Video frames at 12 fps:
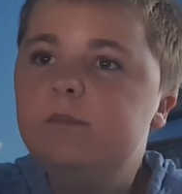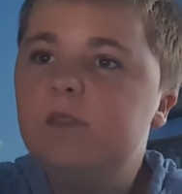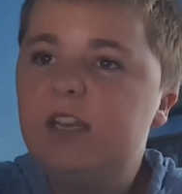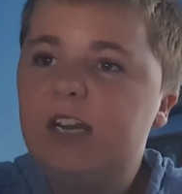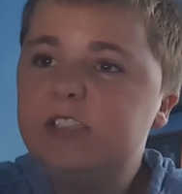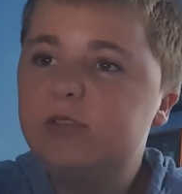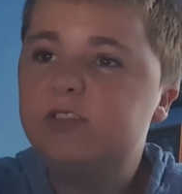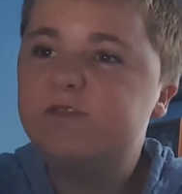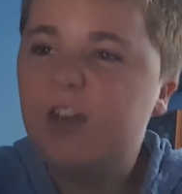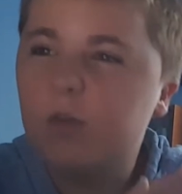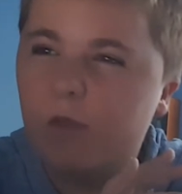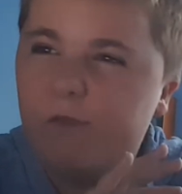The desk was
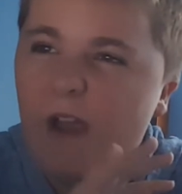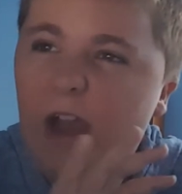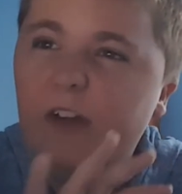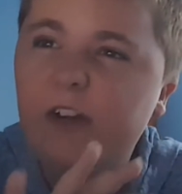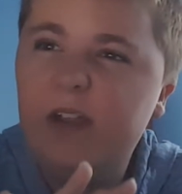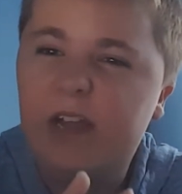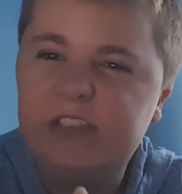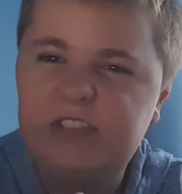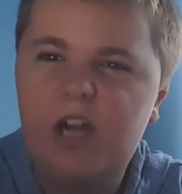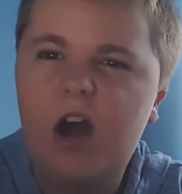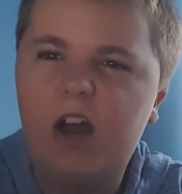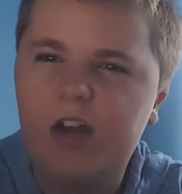filled with very
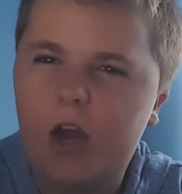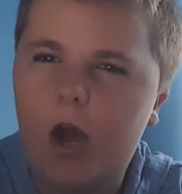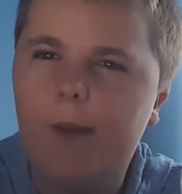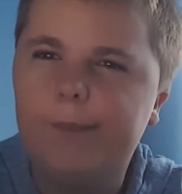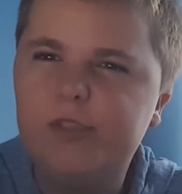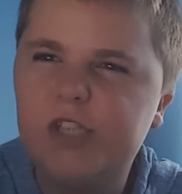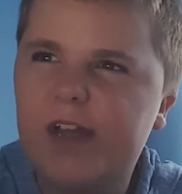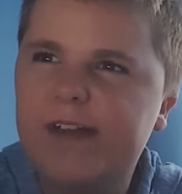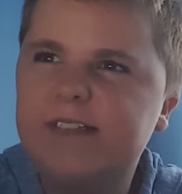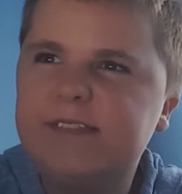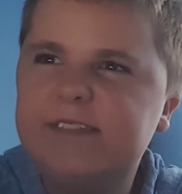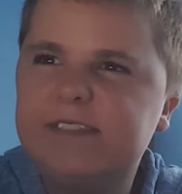exotic
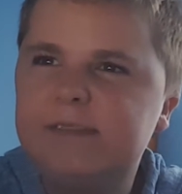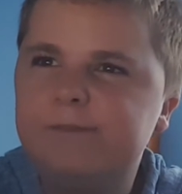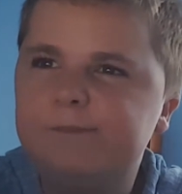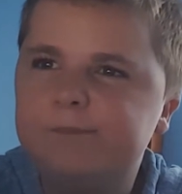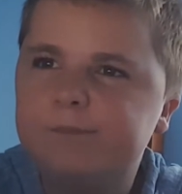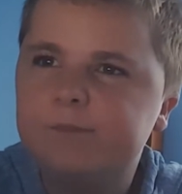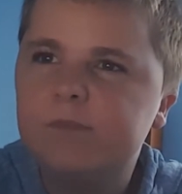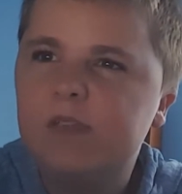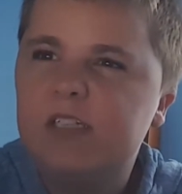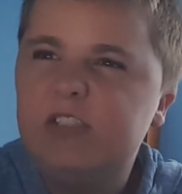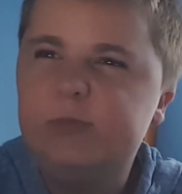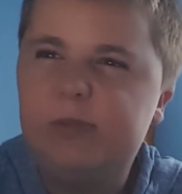objects.
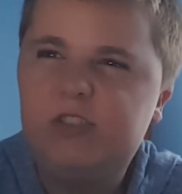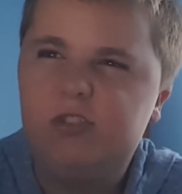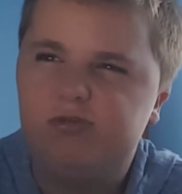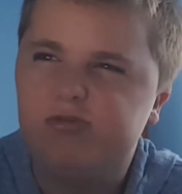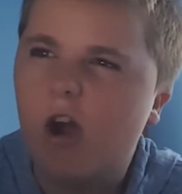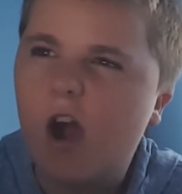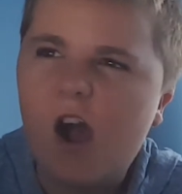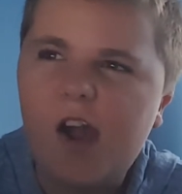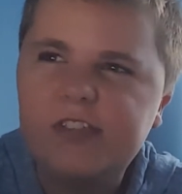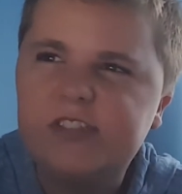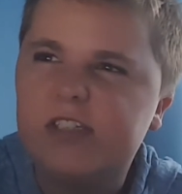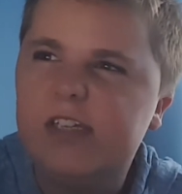Special
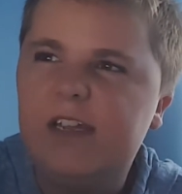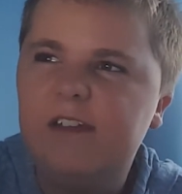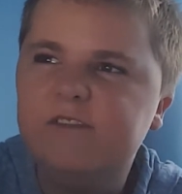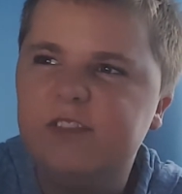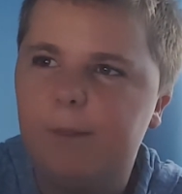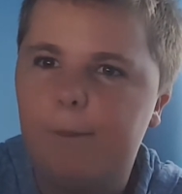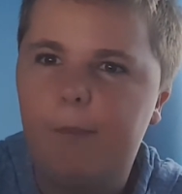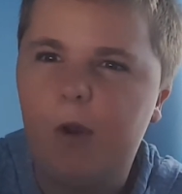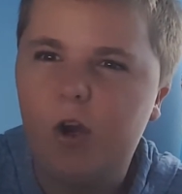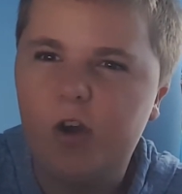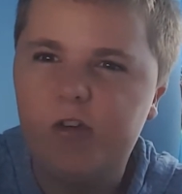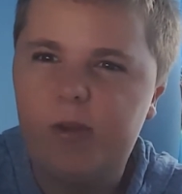rocks, leaves, and
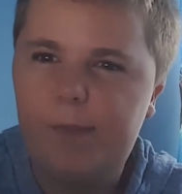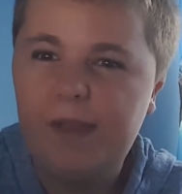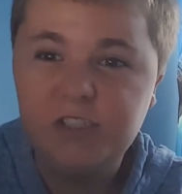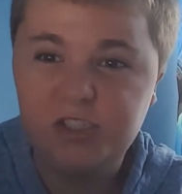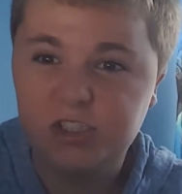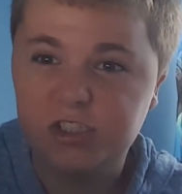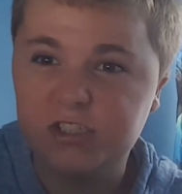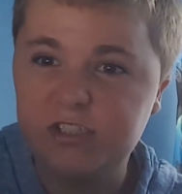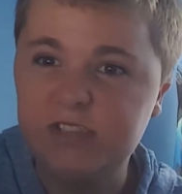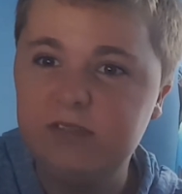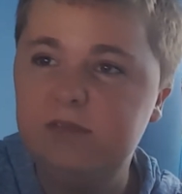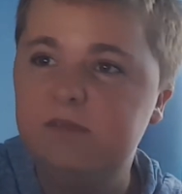blurry pictures.